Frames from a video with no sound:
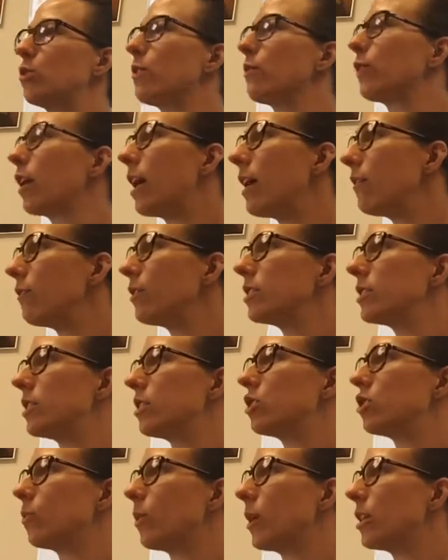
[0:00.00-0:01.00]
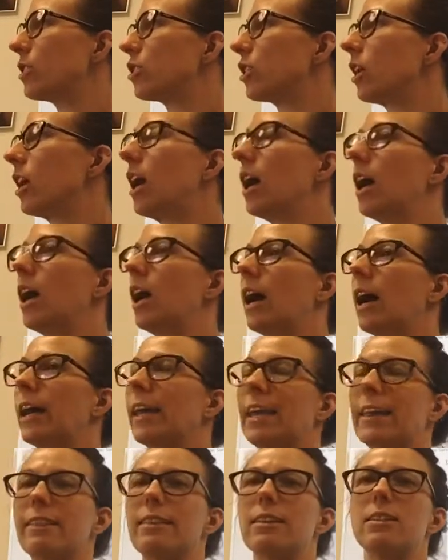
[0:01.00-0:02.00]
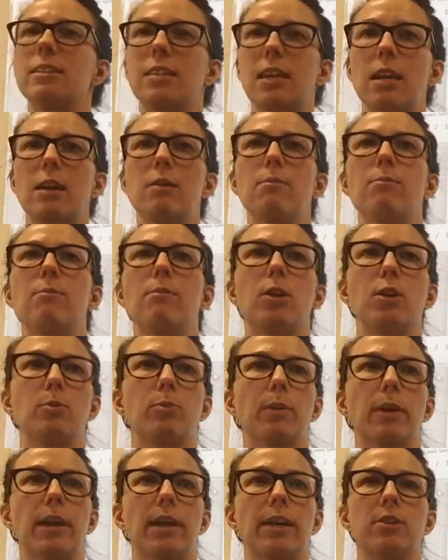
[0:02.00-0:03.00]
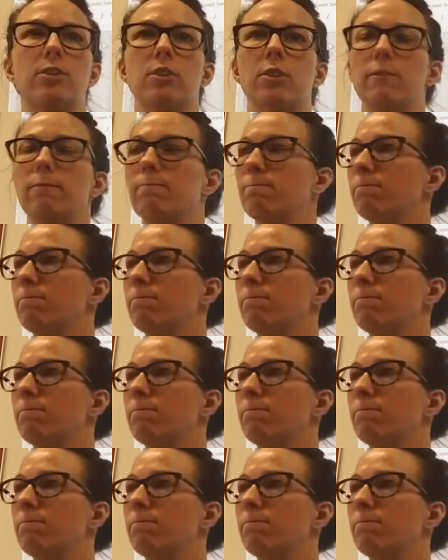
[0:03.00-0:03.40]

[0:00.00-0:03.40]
it for every situation, I get the same multiplication.